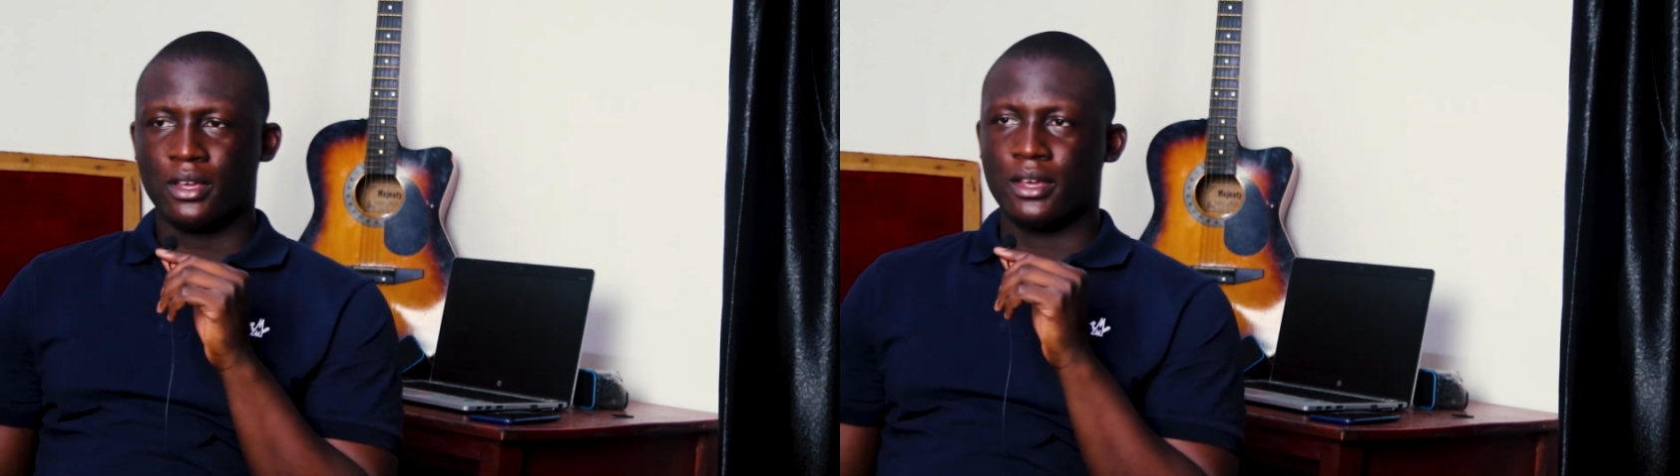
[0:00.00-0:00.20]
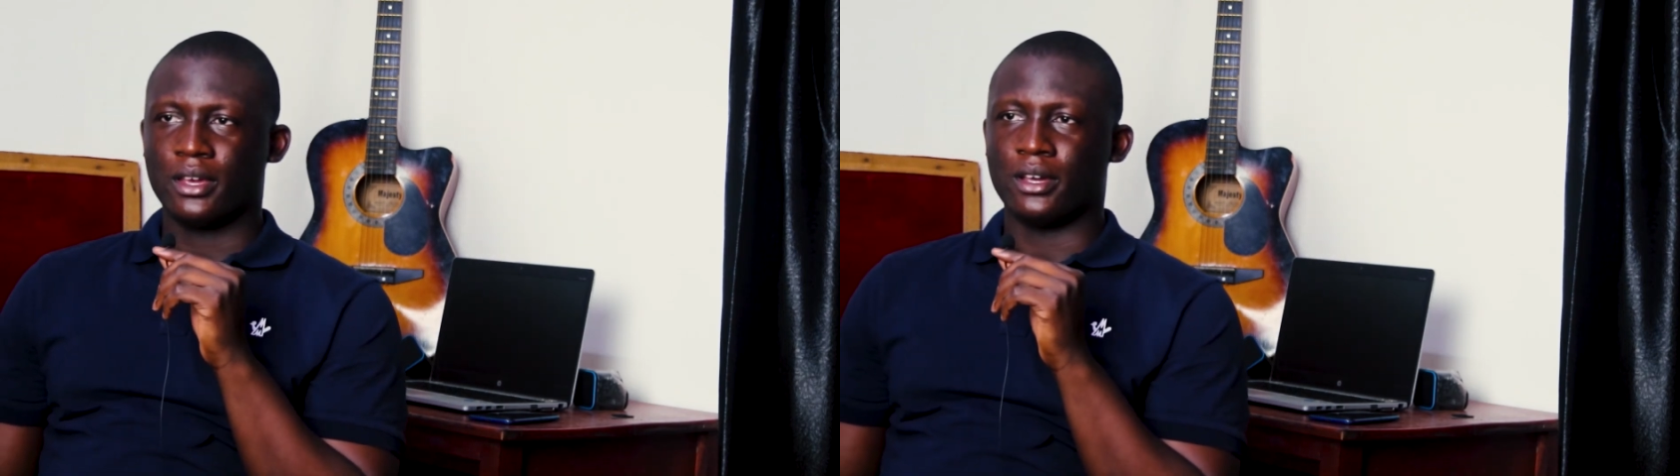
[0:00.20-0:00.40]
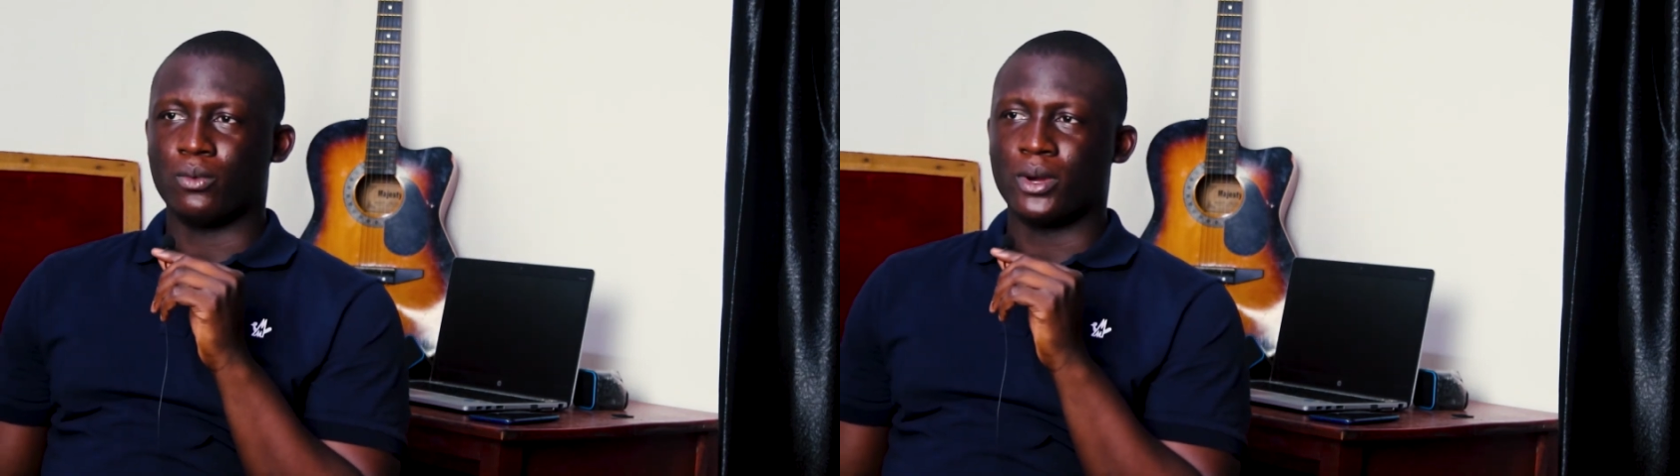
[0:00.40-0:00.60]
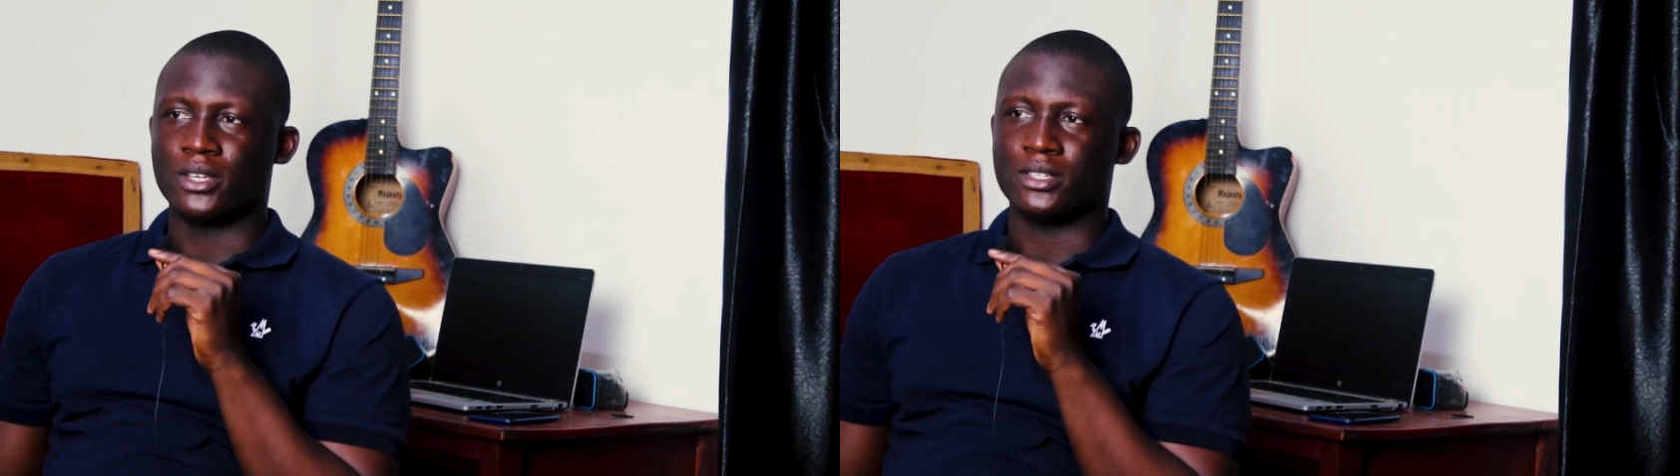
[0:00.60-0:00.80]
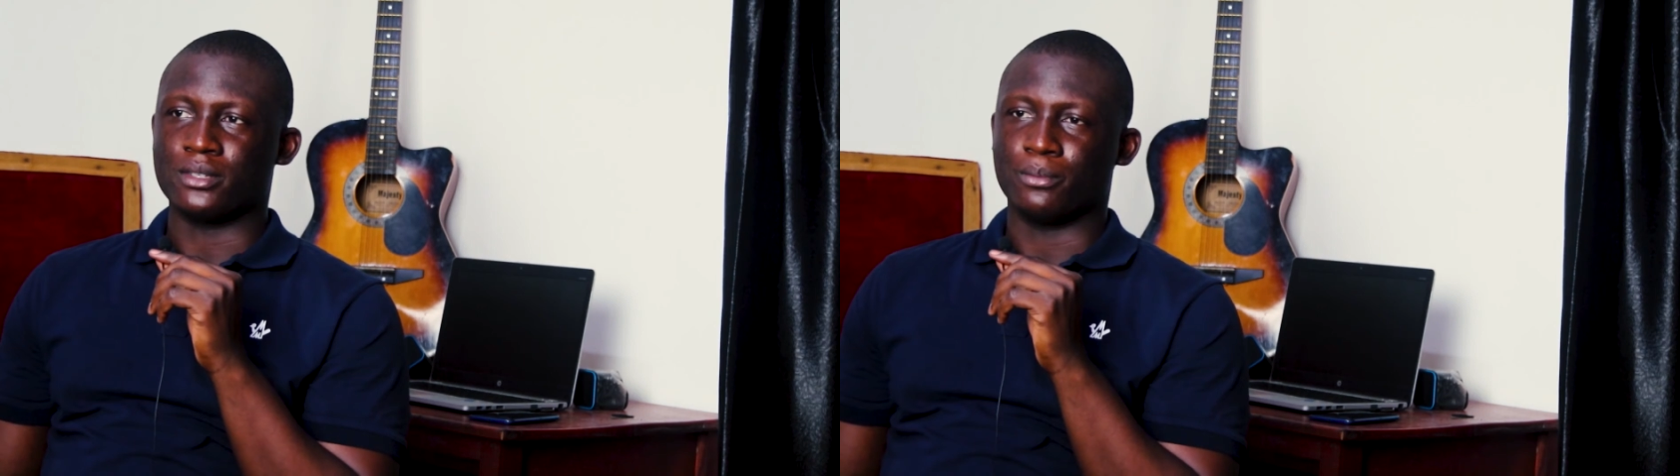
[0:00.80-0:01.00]
And why
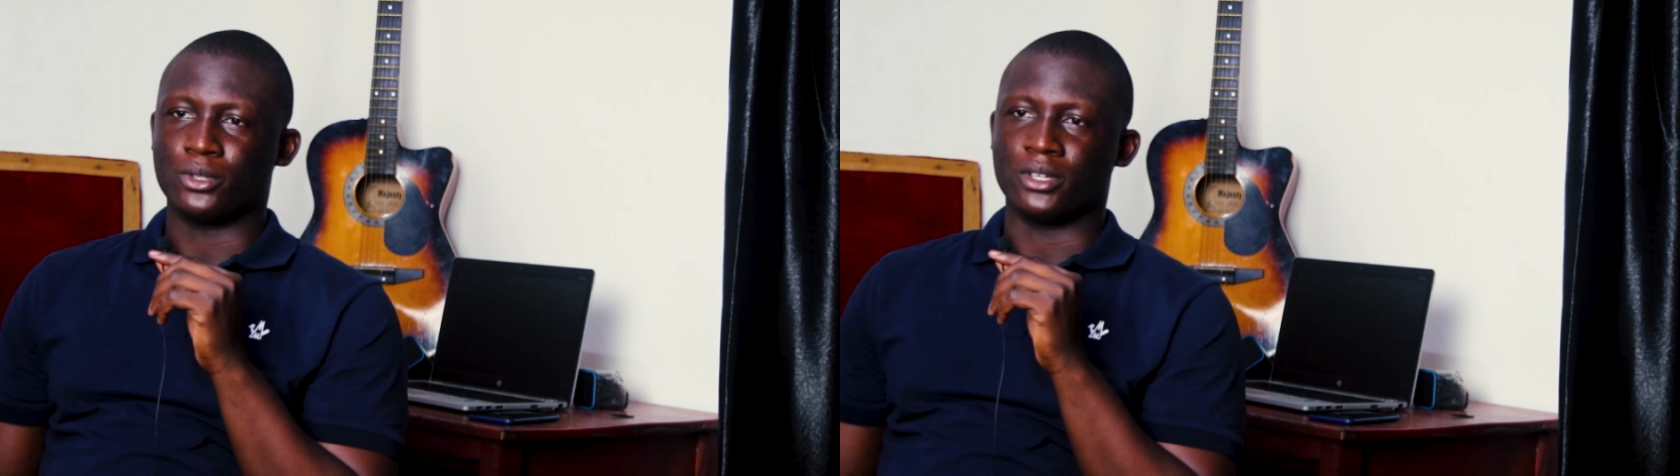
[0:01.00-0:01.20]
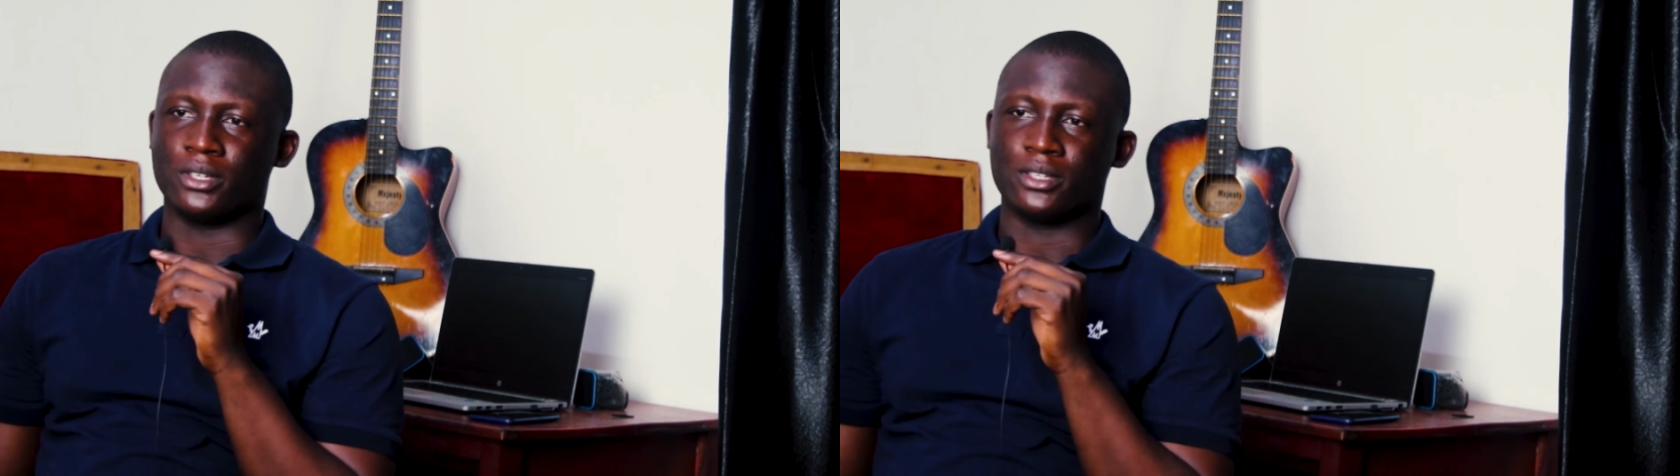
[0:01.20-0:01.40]
is this important?